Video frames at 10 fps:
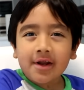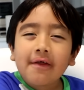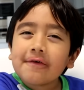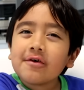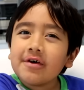
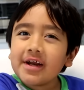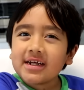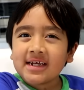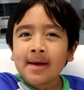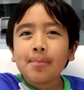another good
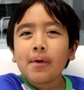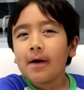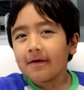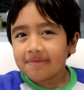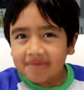
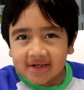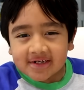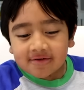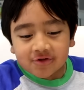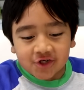example of
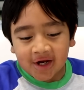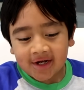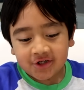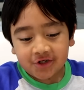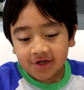physical
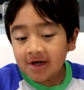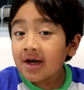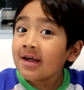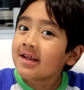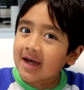change.
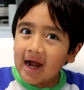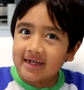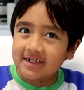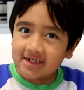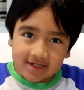The
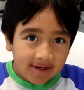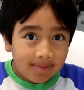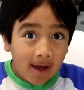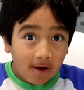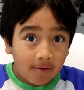ice
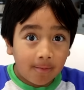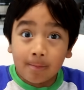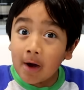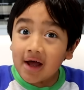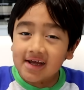did melt,
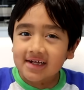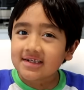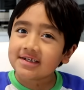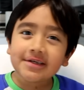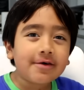but
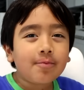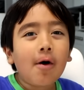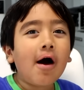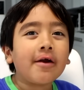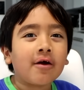it's still
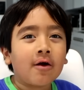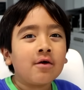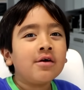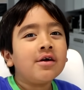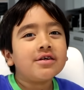water,
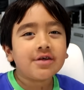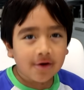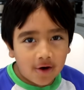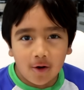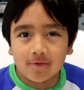so
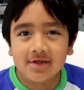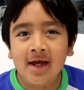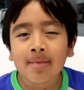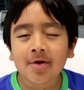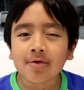no
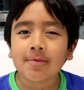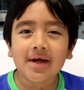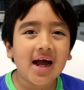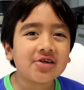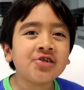chemical
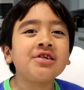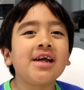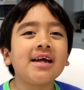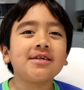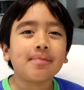reaction
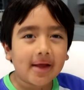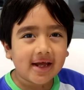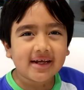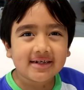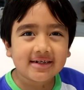takes place.